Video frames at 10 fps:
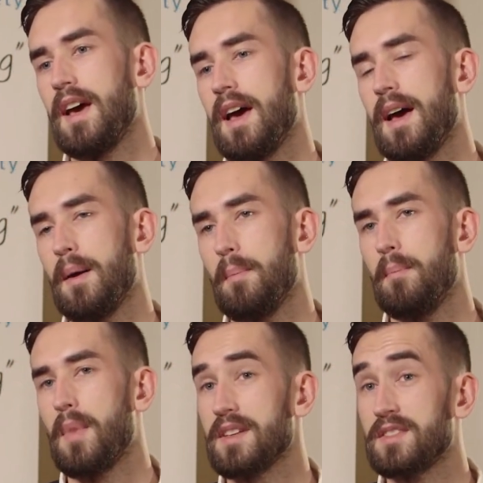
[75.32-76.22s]

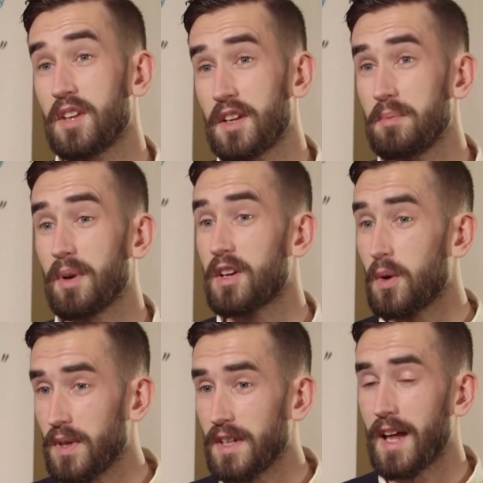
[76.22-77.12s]
A study by
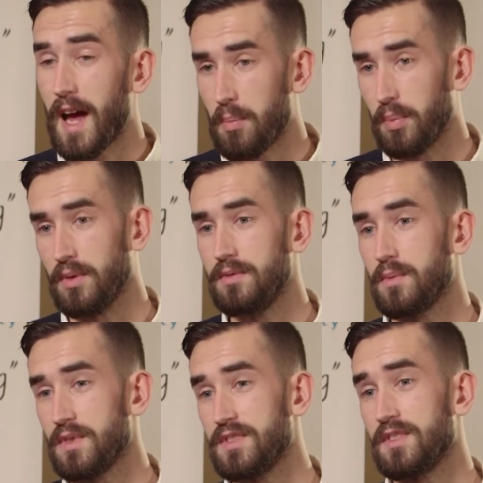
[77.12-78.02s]
Quinn and Happel
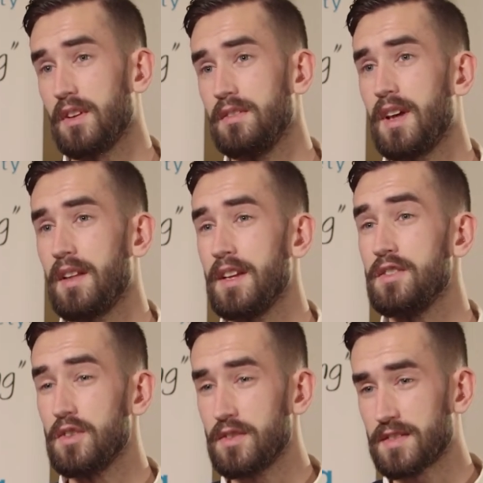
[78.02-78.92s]
was done, and
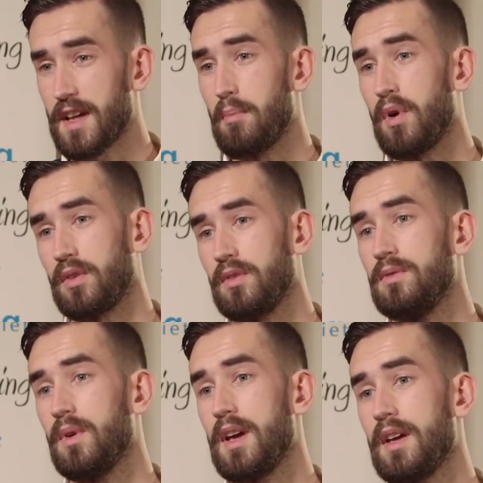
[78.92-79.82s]
they used that
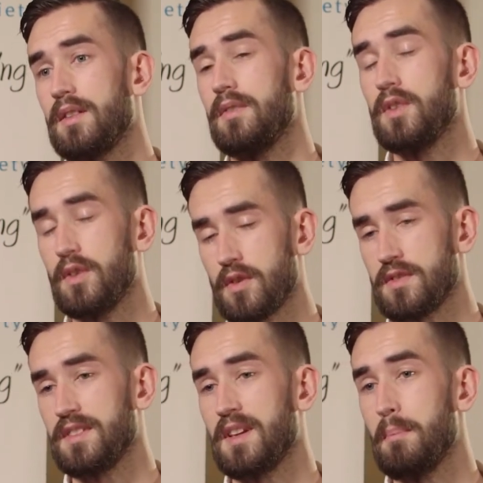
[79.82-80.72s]
model with a few
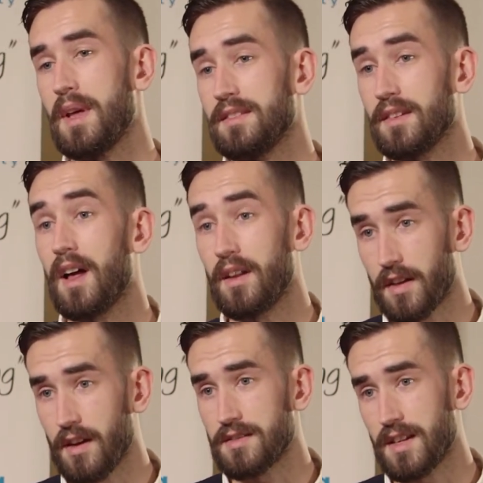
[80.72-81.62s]
nurses in a mental
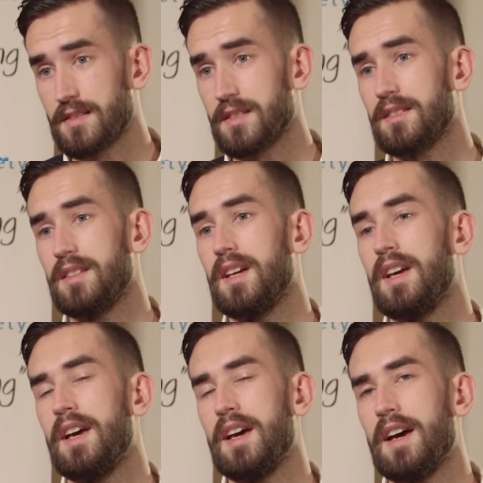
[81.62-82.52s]
health care setting.
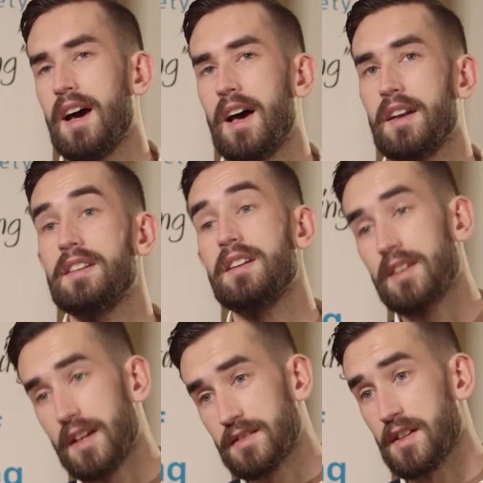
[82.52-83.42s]
And a
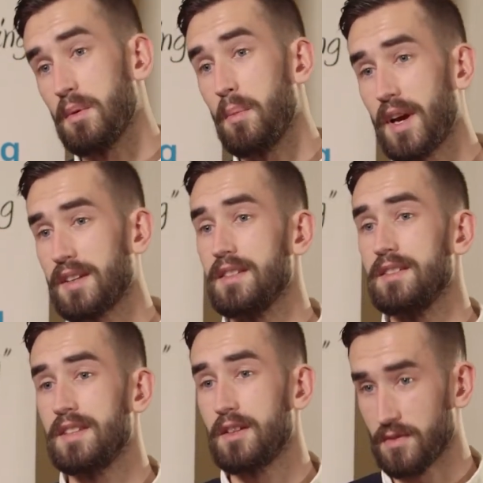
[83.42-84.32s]
year later, they went back to
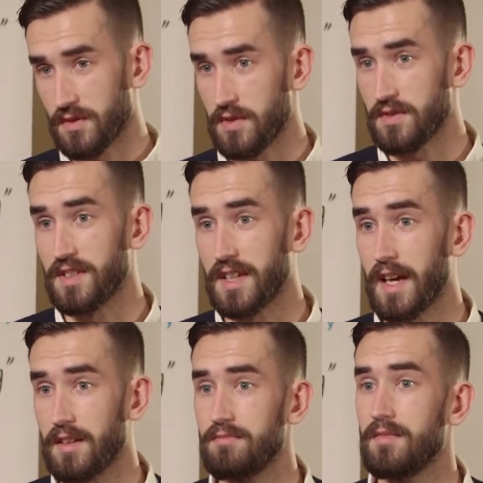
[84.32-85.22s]
see those nurses
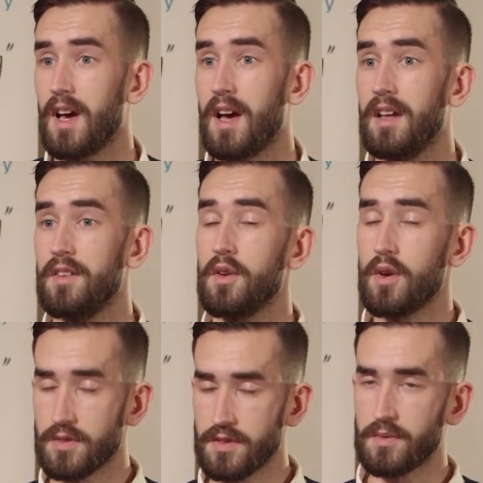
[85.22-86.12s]
again, and the
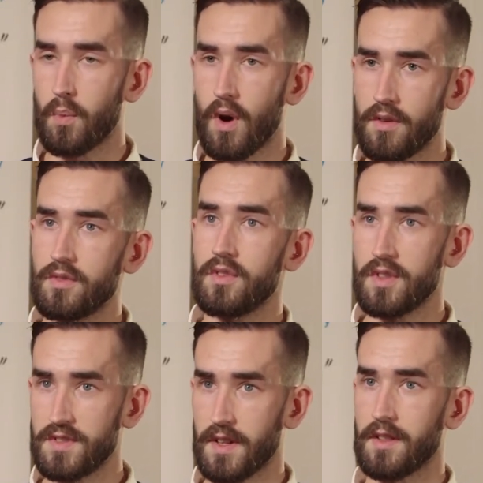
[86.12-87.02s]
nurses weren't
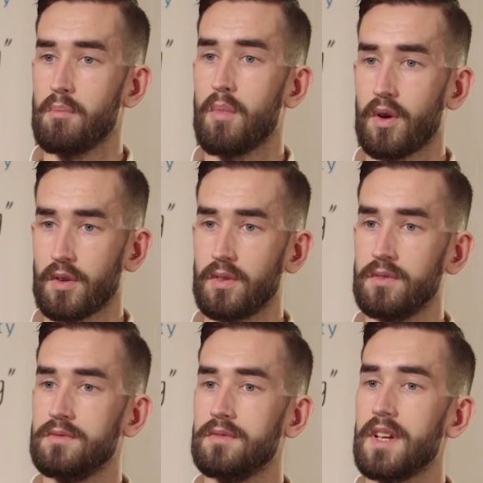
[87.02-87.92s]
using the
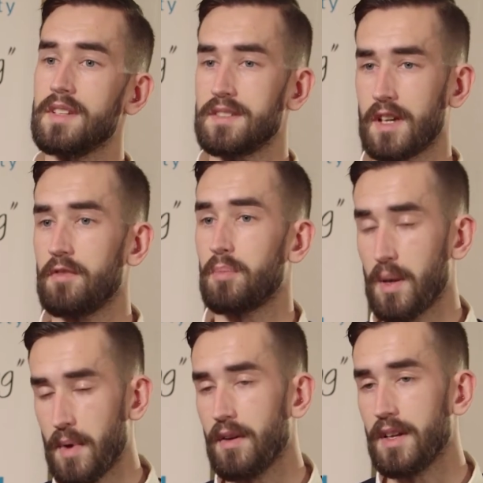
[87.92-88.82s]
model itself
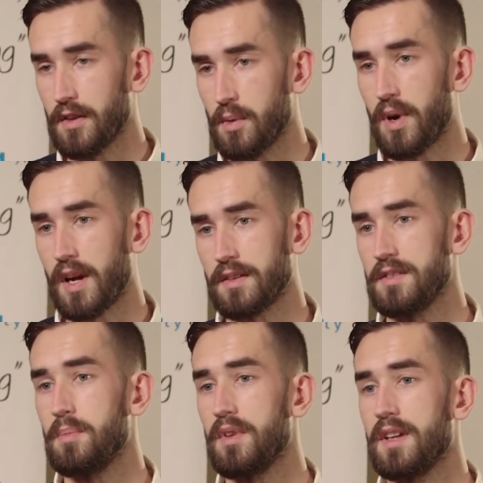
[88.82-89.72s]
primarily in the
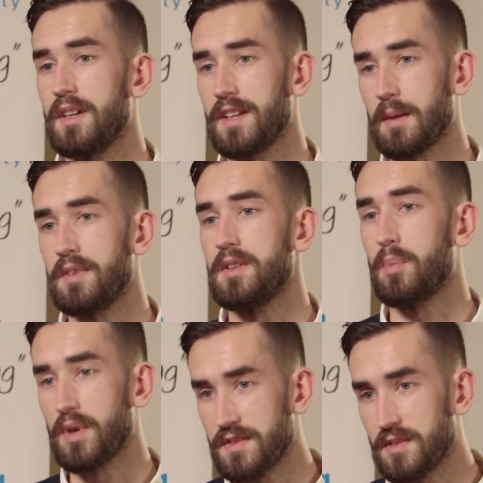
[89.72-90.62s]
practice, but they'd adapted the
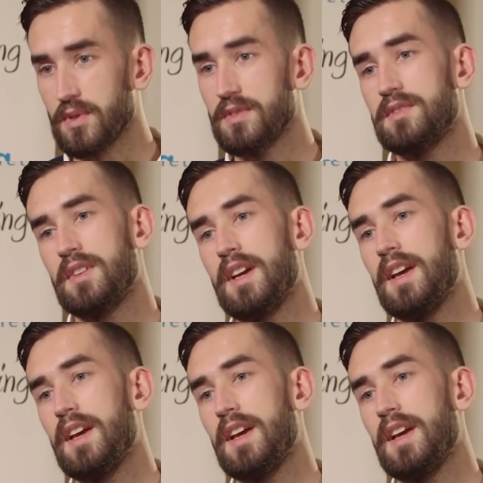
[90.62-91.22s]
principles